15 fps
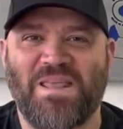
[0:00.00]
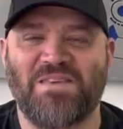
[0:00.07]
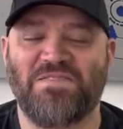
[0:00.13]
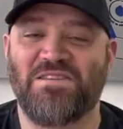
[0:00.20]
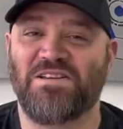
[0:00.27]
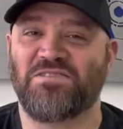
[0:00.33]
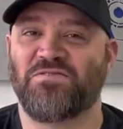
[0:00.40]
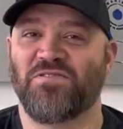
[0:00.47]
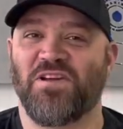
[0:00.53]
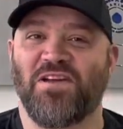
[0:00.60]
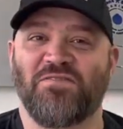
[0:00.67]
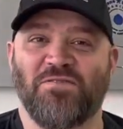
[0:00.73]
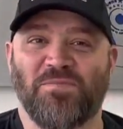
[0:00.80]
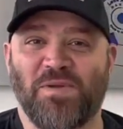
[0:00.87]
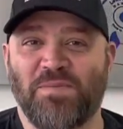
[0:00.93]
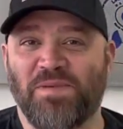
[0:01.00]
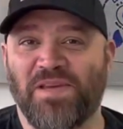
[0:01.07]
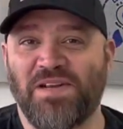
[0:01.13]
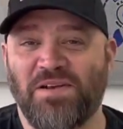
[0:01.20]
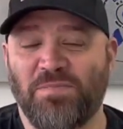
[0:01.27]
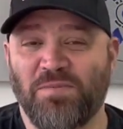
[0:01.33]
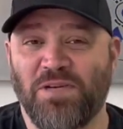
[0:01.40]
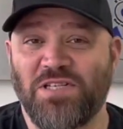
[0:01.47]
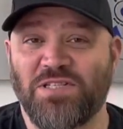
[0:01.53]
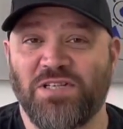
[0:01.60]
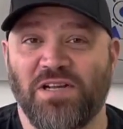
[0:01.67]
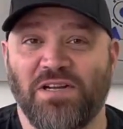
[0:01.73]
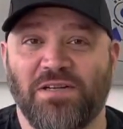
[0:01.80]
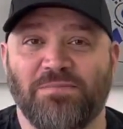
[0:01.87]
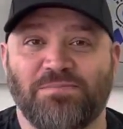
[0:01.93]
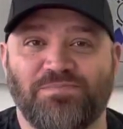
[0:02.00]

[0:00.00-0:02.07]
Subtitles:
Thanks for having me, Pete. I appreciate it.